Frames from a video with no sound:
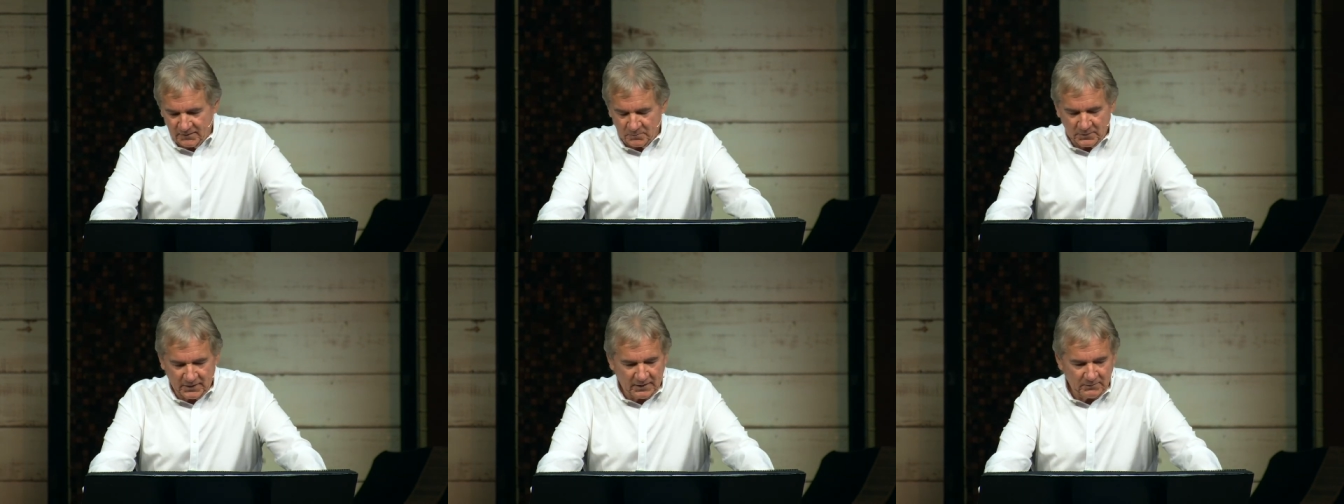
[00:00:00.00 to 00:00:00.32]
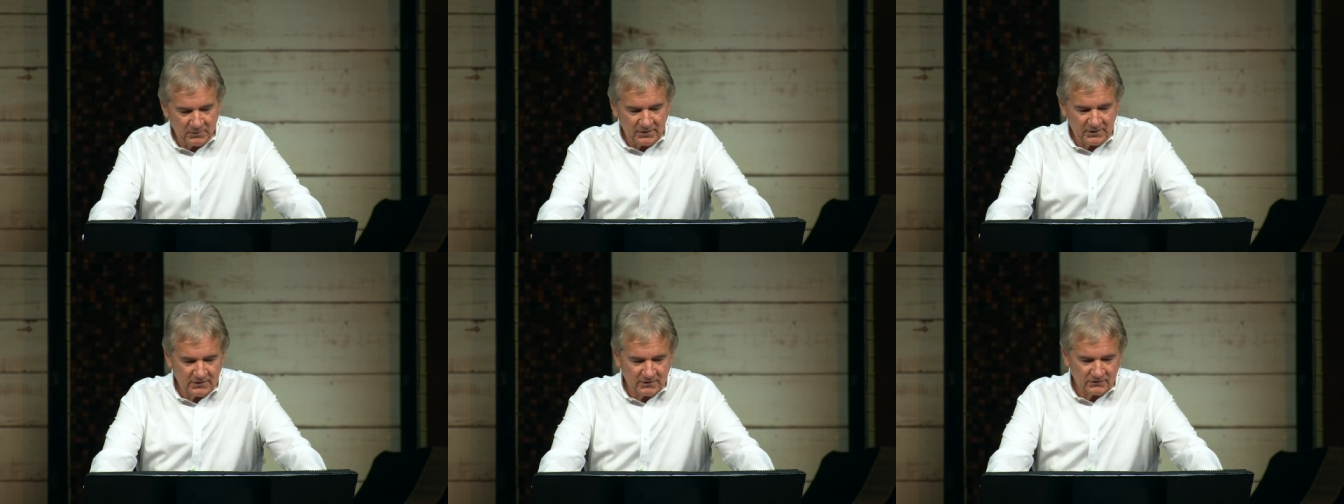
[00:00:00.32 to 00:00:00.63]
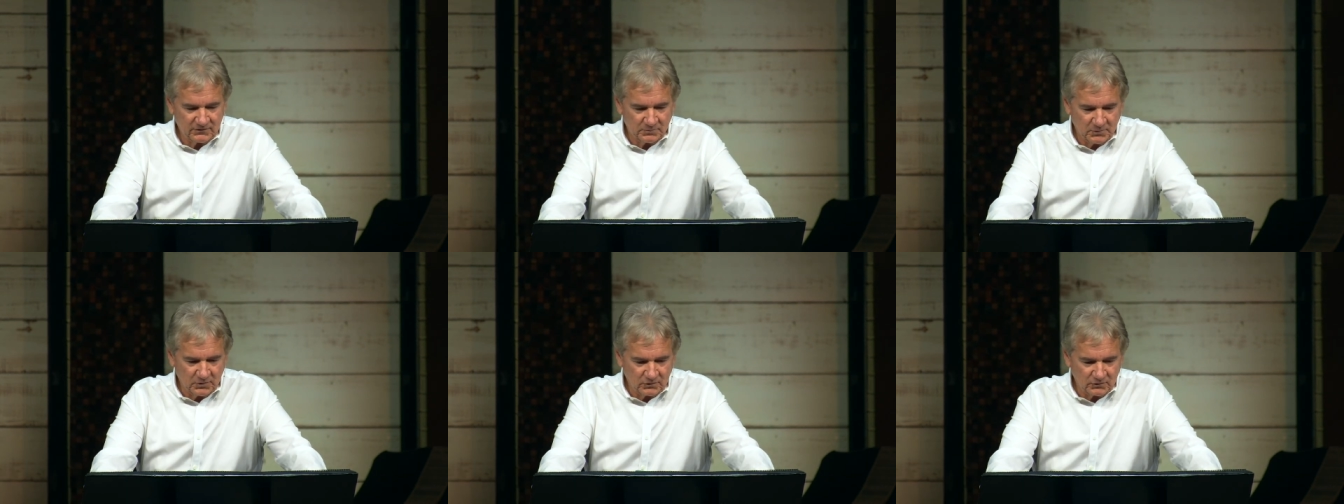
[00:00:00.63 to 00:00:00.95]
maybe
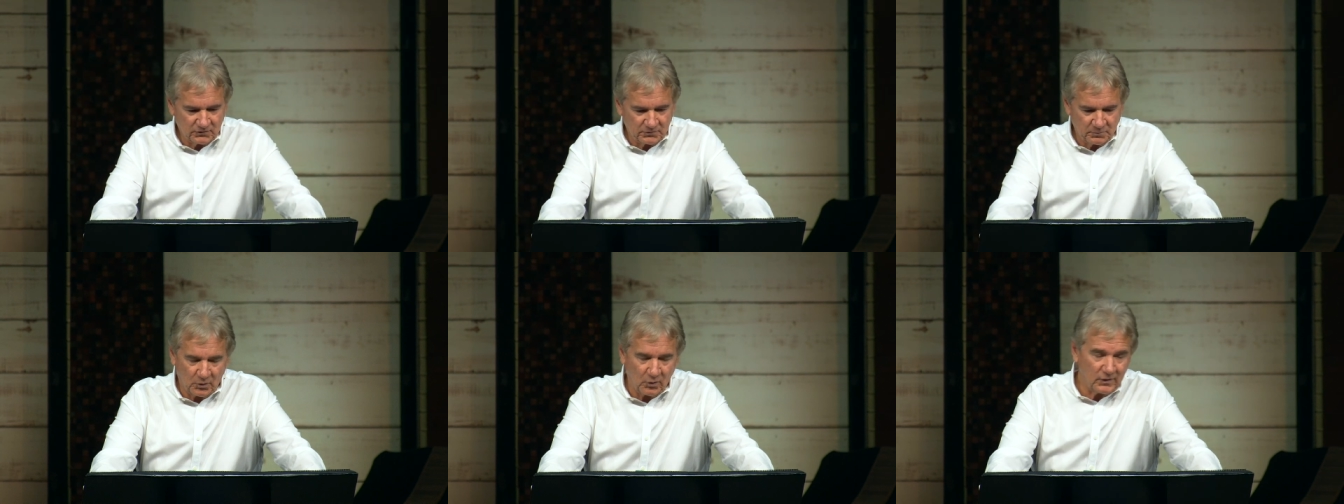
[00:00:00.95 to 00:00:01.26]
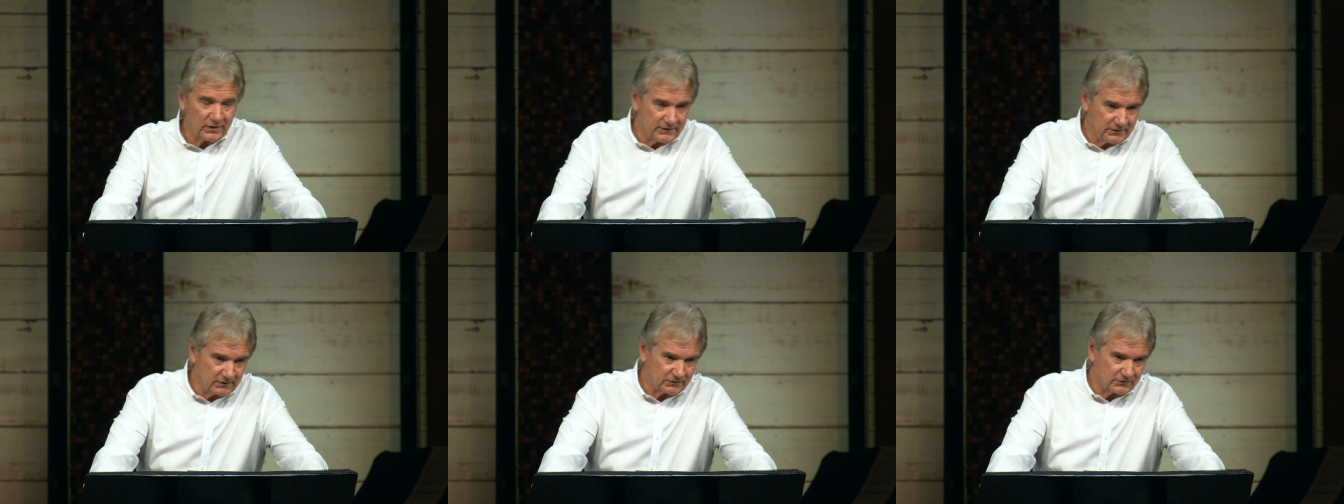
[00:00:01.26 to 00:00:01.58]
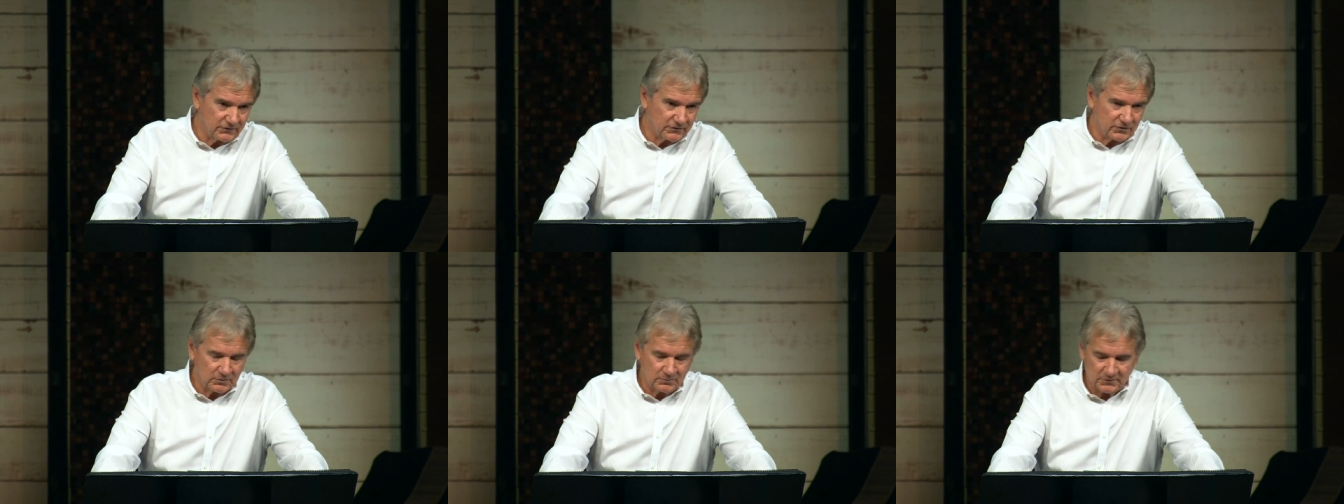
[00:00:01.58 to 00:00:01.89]
his most
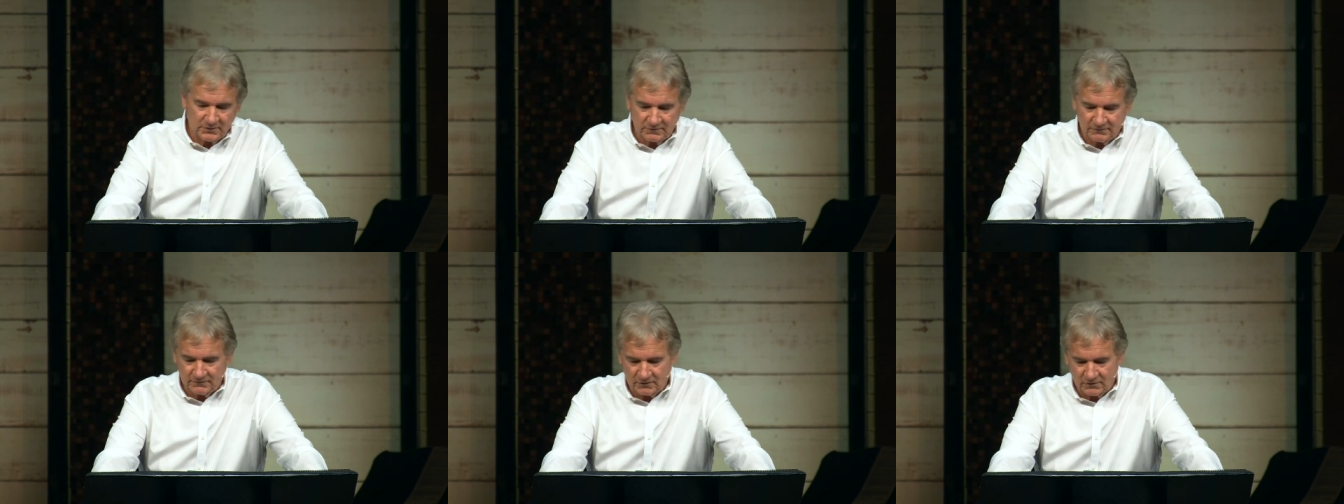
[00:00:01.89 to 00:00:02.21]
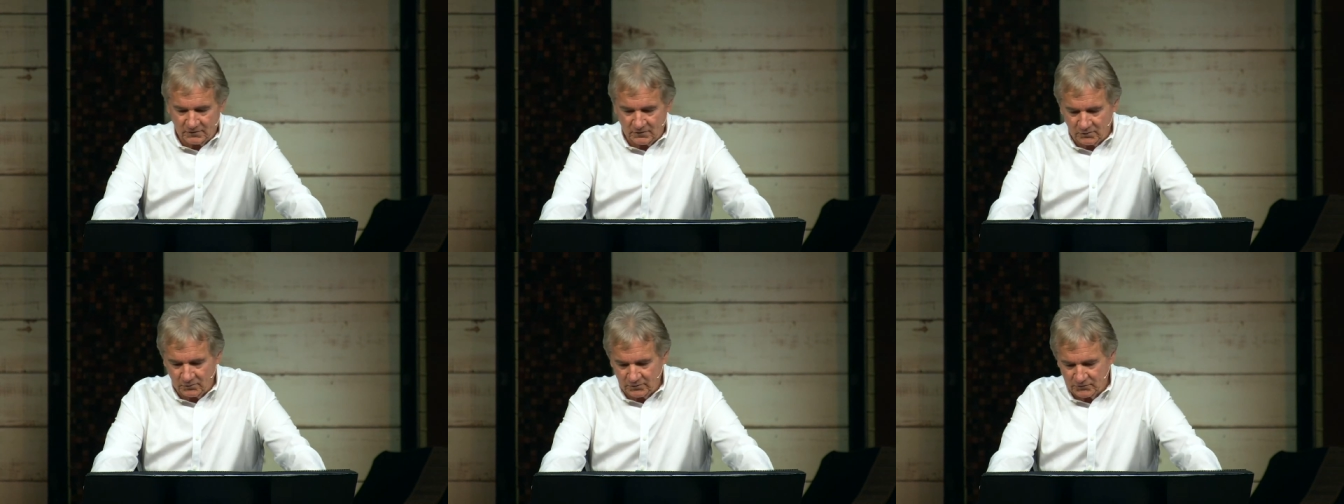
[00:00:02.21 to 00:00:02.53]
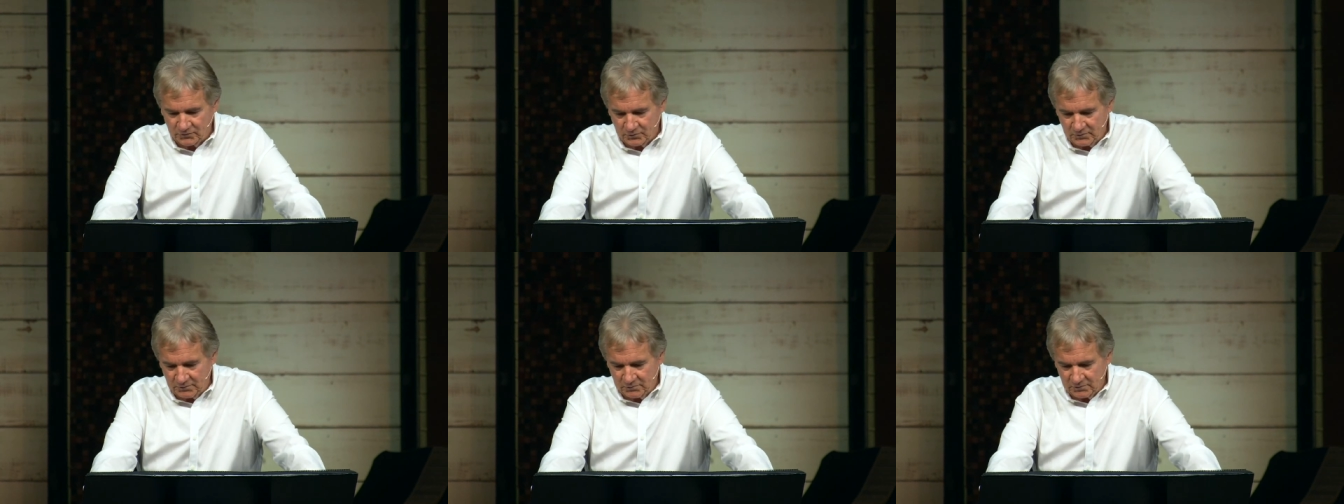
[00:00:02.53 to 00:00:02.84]
poignant sermon of all,
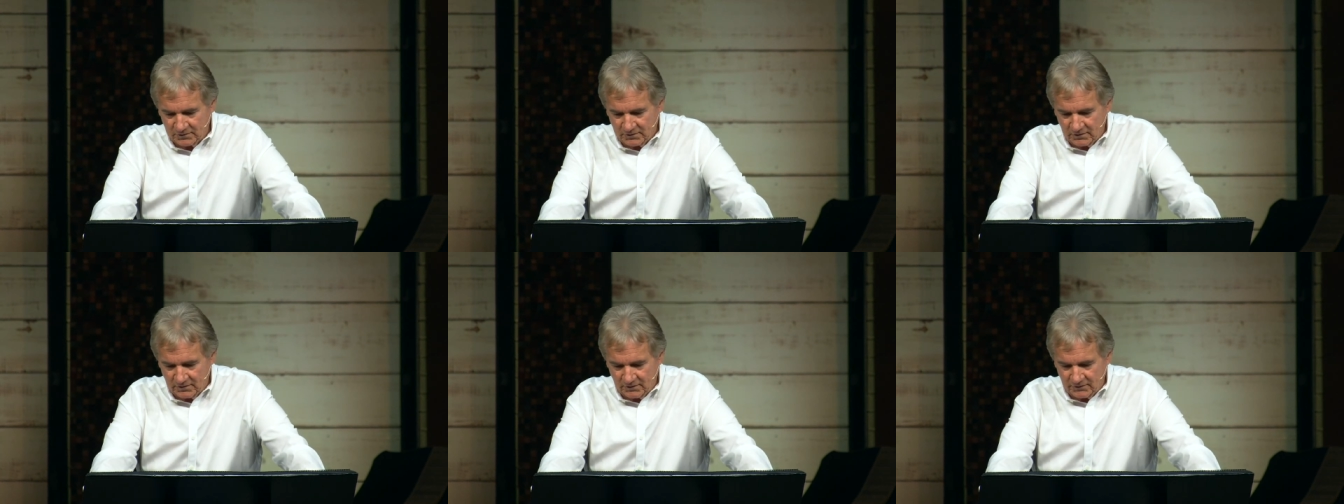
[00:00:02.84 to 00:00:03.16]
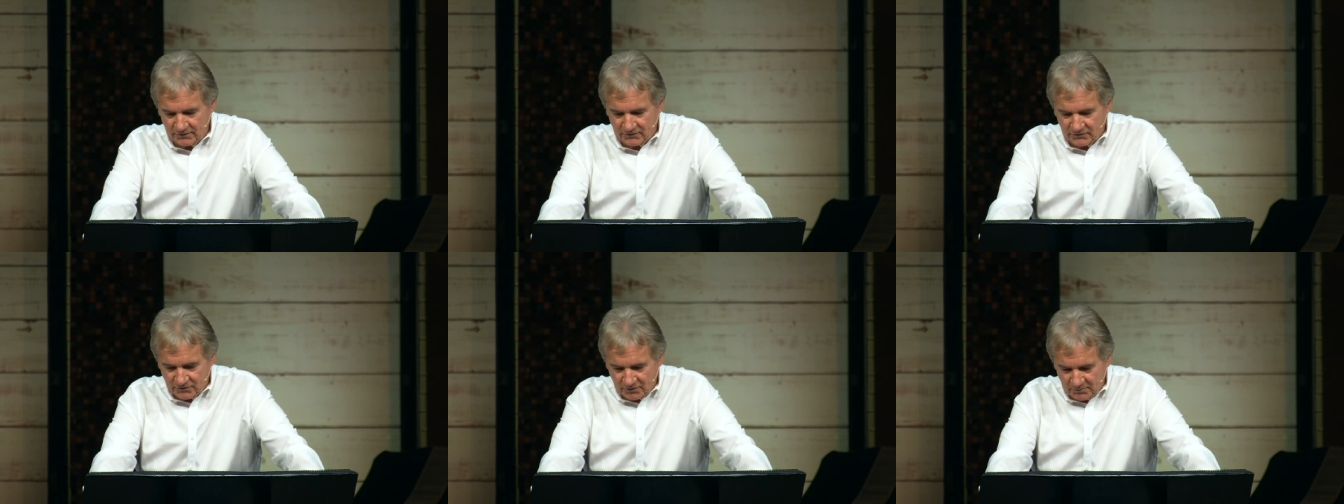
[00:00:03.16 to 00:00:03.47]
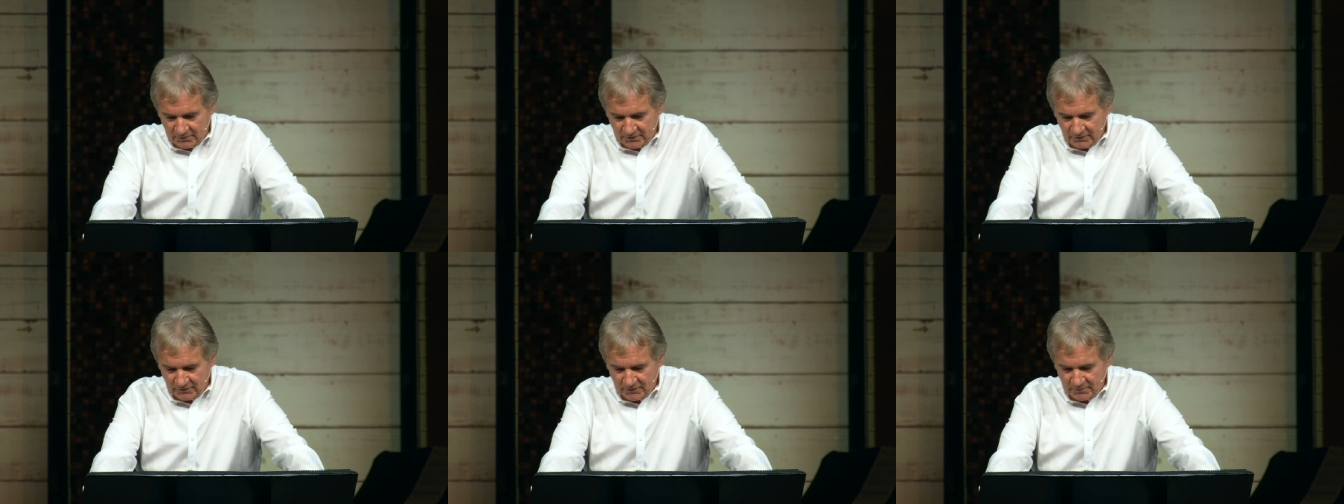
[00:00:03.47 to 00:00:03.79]
which we would call the
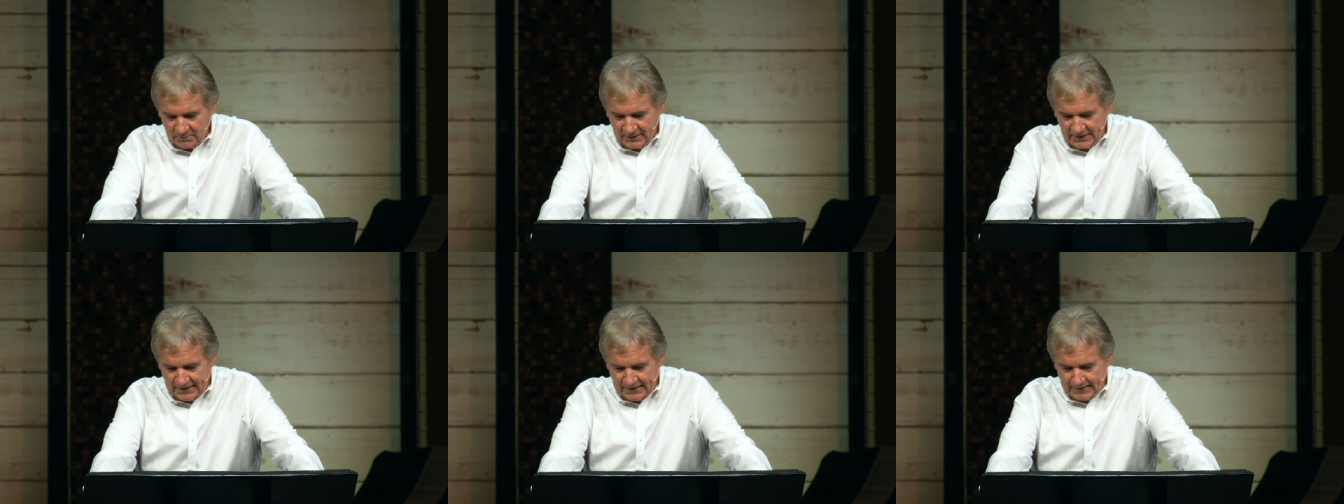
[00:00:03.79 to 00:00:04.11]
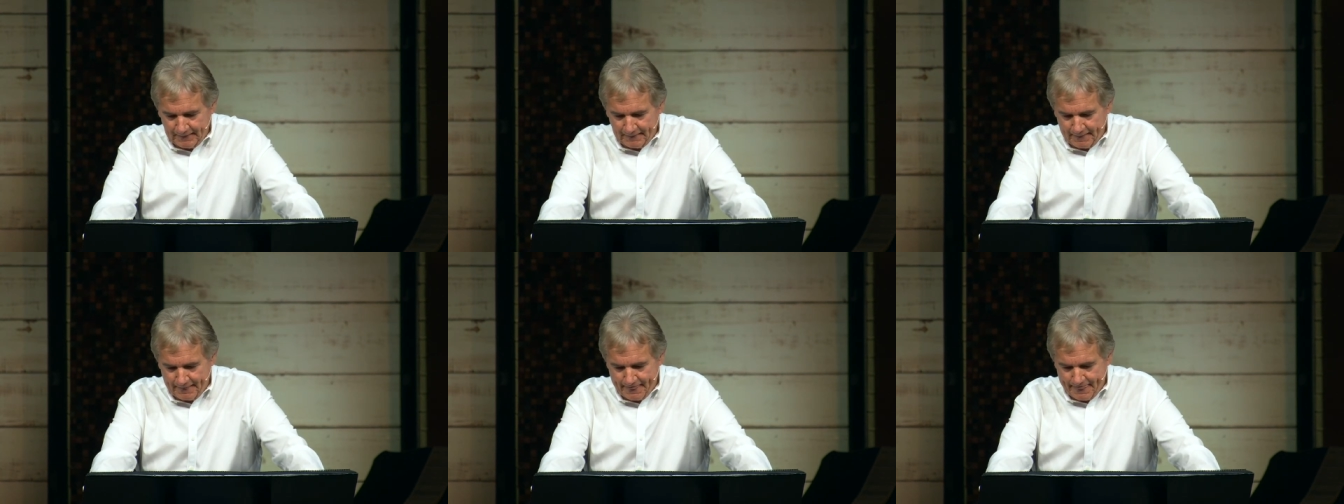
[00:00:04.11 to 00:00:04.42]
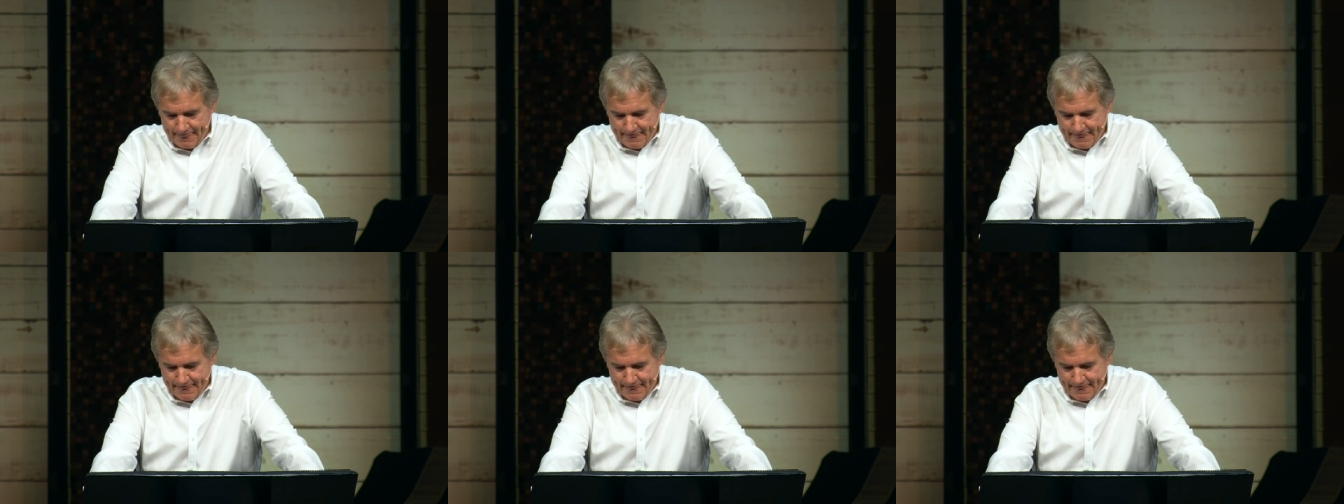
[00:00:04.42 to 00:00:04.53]
Sermon on the Mount,